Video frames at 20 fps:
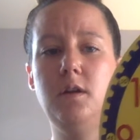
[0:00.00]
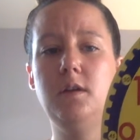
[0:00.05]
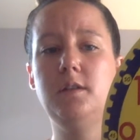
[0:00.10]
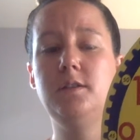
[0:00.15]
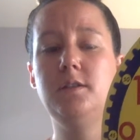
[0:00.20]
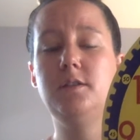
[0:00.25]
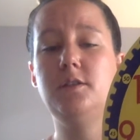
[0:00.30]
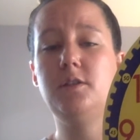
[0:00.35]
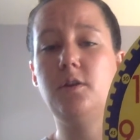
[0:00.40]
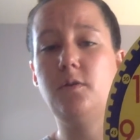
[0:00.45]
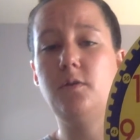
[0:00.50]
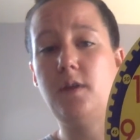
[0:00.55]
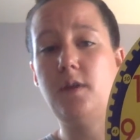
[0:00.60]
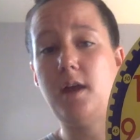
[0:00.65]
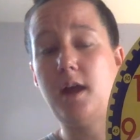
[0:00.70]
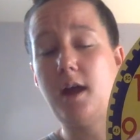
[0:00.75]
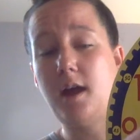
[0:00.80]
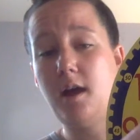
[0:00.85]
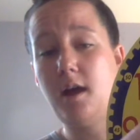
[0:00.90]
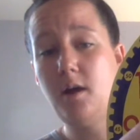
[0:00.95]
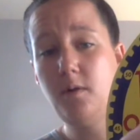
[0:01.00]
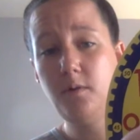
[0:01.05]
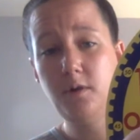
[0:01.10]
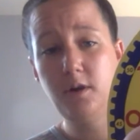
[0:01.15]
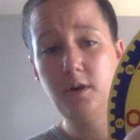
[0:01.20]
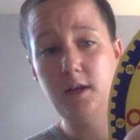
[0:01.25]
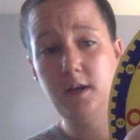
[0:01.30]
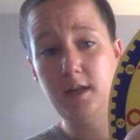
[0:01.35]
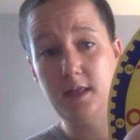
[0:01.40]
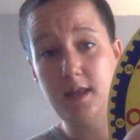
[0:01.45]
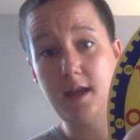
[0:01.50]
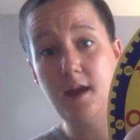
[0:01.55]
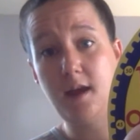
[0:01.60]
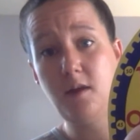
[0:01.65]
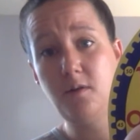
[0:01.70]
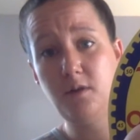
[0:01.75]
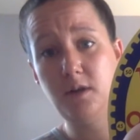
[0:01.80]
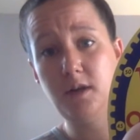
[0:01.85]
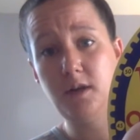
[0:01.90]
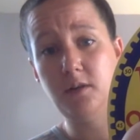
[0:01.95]
So the hour in the
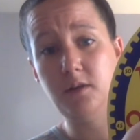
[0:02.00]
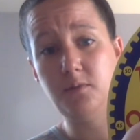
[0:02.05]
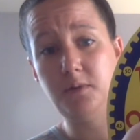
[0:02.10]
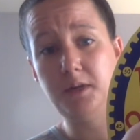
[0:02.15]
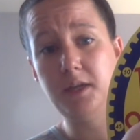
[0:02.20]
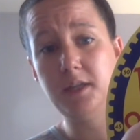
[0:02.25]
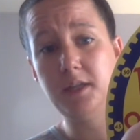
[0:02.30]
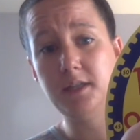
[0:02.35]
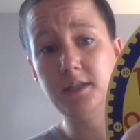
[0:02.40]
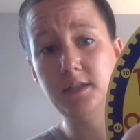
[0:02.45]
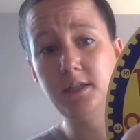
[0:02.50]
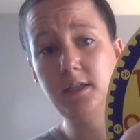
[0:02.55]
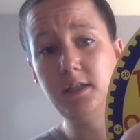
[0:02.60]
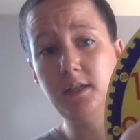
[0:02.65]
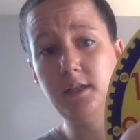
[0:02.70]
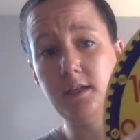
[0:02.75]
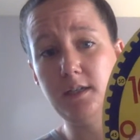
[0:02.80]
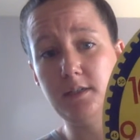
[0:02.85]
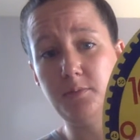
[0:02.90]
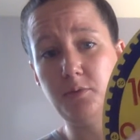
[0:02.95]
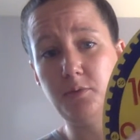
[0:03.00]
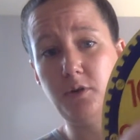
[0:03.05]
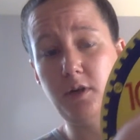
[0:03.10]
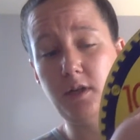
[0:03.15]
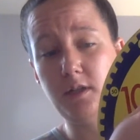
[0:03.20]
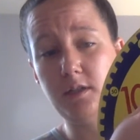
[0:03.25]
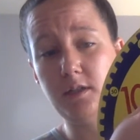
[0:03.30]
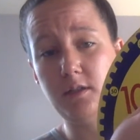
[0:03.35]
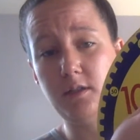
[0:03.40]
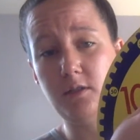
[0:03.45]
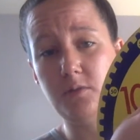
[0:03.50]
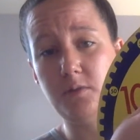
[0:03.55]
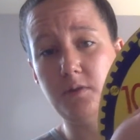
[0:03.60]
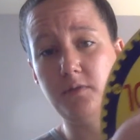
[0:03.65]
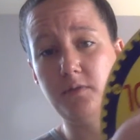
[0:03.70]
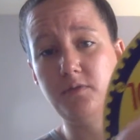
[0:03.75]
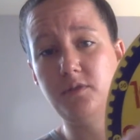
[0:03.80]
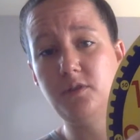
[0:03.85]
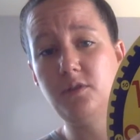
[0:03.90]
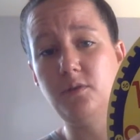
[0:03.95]
hour hand we can see is pointing to the
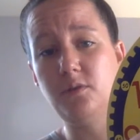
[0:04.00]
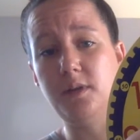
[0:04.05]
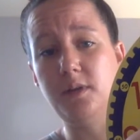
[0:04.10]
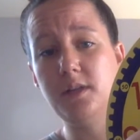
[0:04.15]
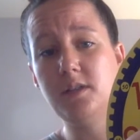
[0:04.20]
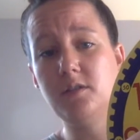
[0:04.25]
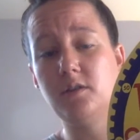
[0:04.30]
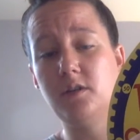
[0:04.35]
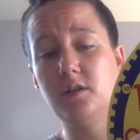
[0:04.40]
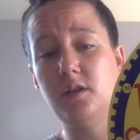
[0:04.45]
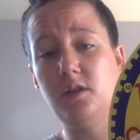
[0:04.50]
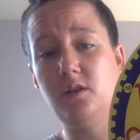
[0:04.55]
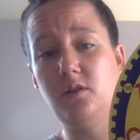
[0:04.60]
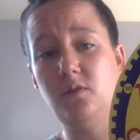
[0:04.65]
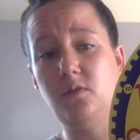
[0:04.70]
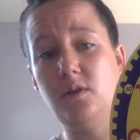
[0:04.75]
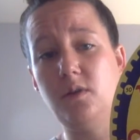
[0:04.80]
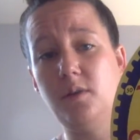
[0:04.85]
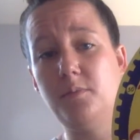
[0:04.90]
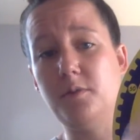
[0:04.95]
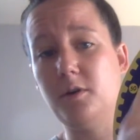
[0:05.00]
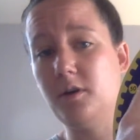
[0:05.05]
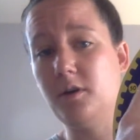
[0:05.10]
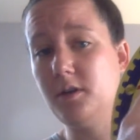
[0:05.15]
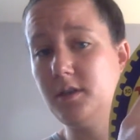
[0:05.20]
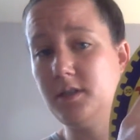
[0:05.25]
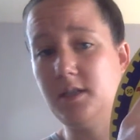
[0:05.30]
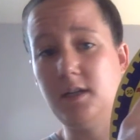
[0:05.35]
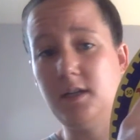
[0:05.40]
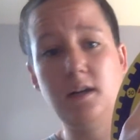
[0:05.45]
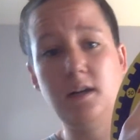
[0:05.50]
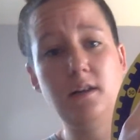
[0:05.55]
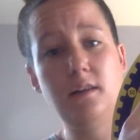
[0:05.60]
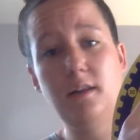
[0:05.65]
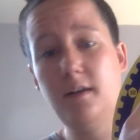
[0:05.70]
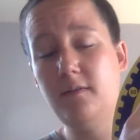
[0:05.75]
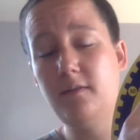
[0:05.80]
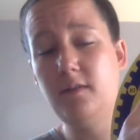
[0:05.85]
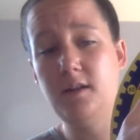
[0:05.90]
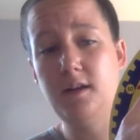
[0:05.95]
12 too. It's on a new number. It's not
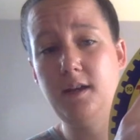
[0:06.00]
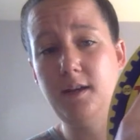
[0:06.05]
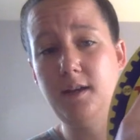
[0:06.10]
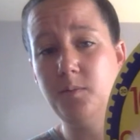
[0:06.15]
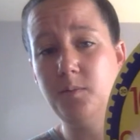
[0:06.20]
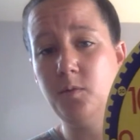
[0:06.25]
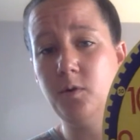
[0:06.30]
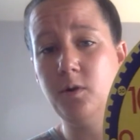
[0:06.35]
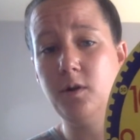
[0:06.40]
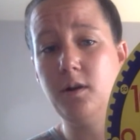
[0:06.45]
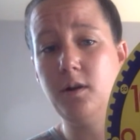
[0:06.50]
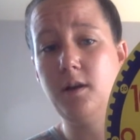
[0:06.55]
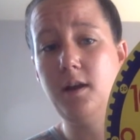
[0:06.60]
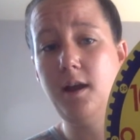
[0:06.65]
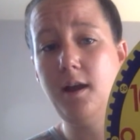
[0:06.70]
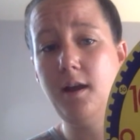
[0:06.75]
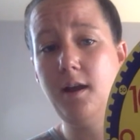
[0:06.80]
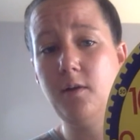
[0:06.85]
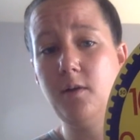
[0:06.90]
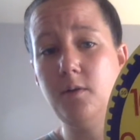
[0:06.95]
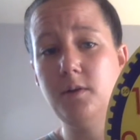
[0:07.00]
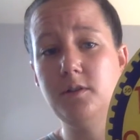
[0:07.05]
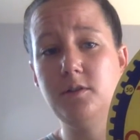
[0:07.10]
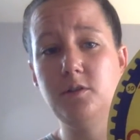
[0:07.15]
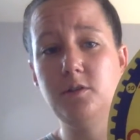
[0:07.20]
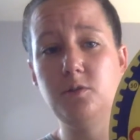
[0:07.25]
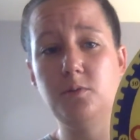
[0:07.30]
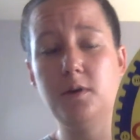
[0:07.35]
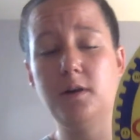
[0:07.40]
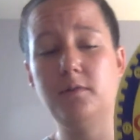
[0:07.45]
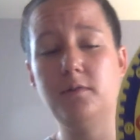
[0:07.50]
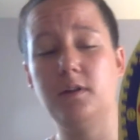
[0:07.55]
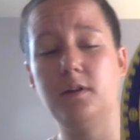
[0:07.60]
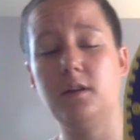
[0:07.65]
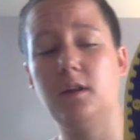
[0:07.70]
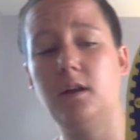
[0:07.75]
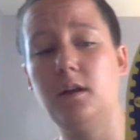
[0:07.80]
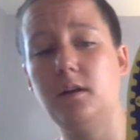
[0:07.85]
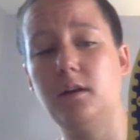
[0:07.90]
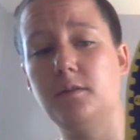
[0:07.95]
11 anymore. Now it's 12
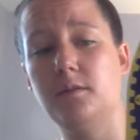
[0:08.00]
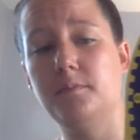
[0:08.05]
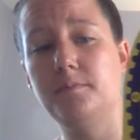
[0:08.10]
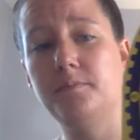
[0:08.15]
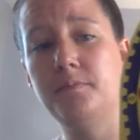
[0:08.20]
o'clock.